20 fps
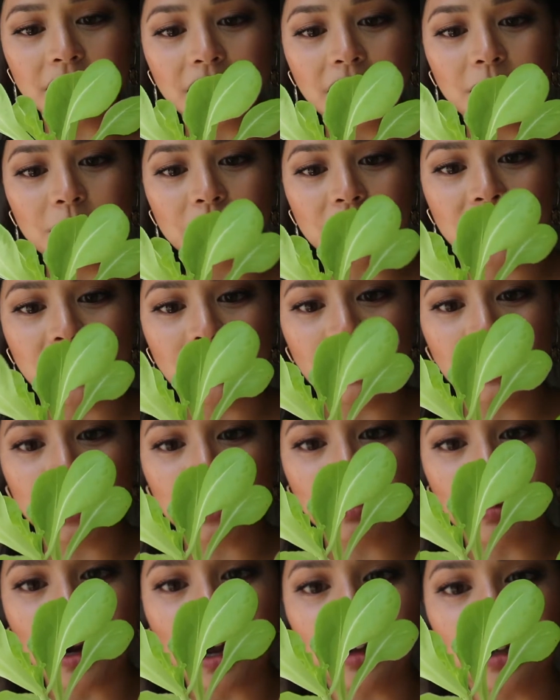seems to be
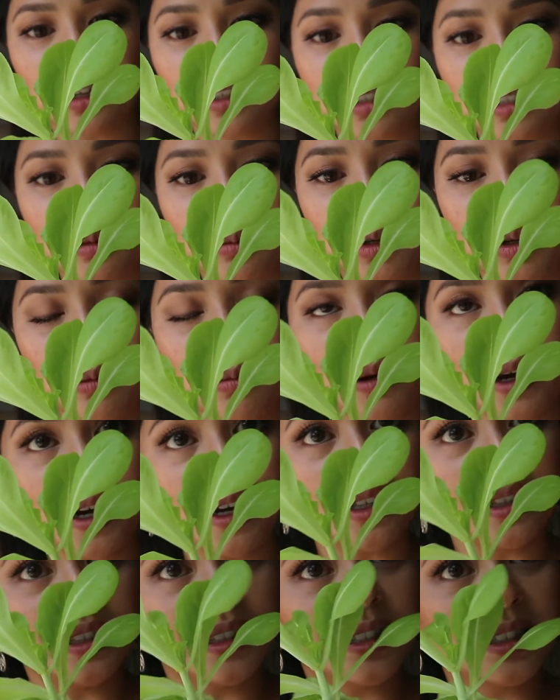sprouting some new
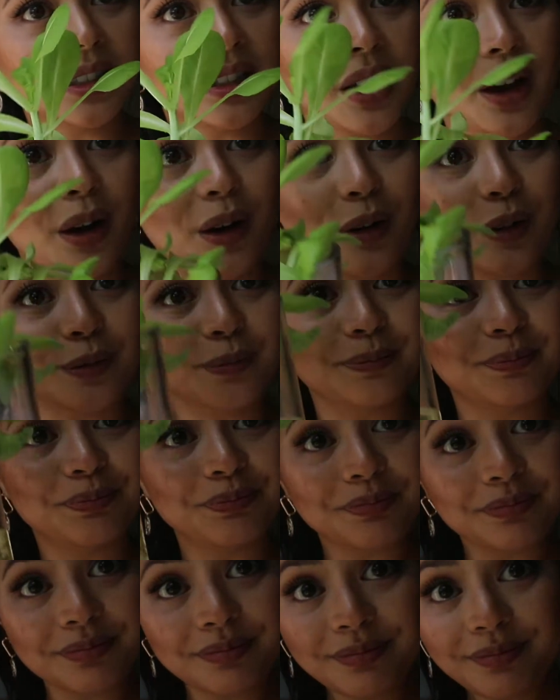buds, so
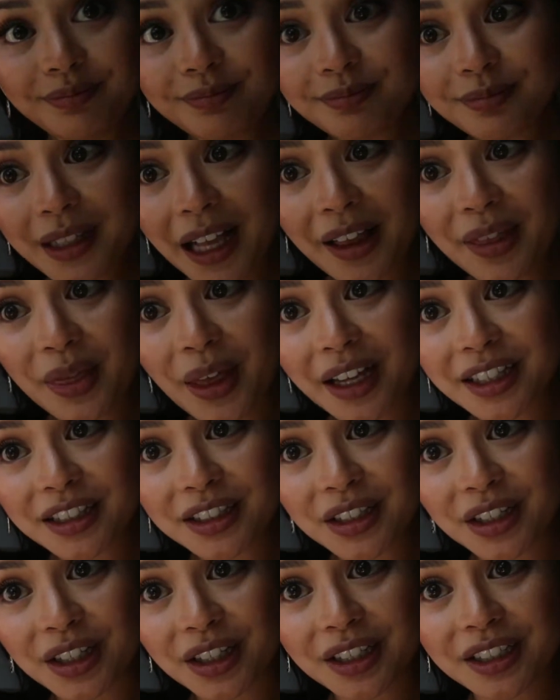that's
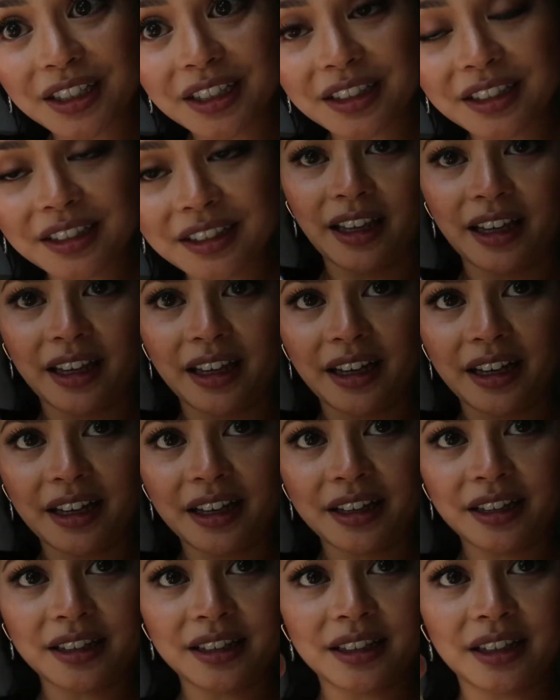good.
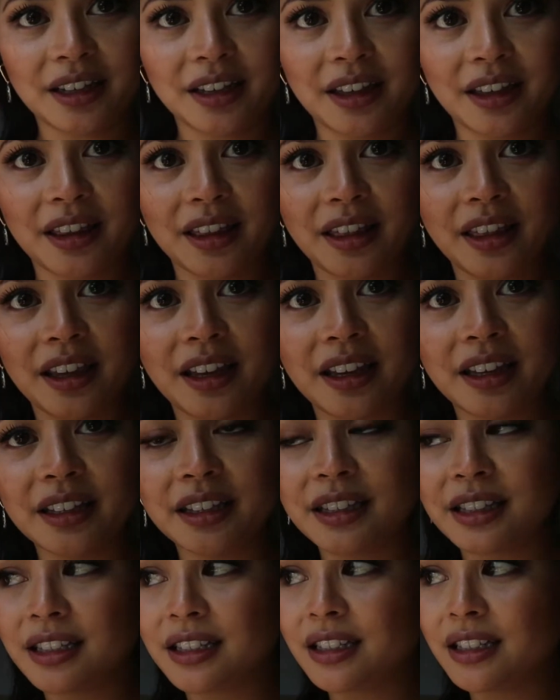And
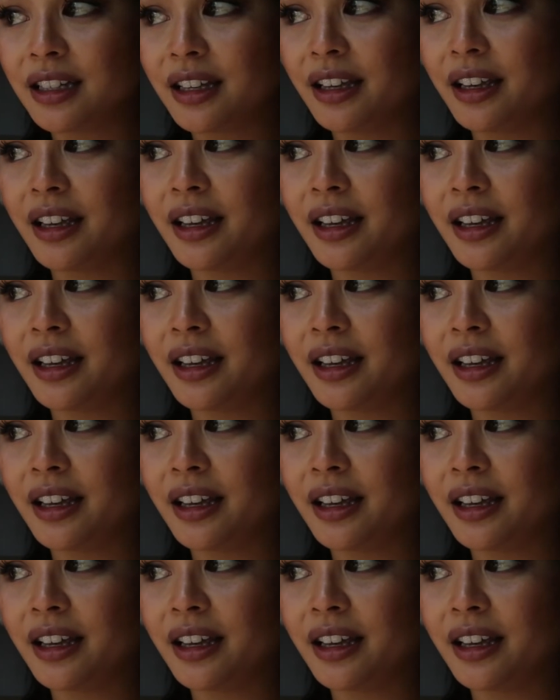this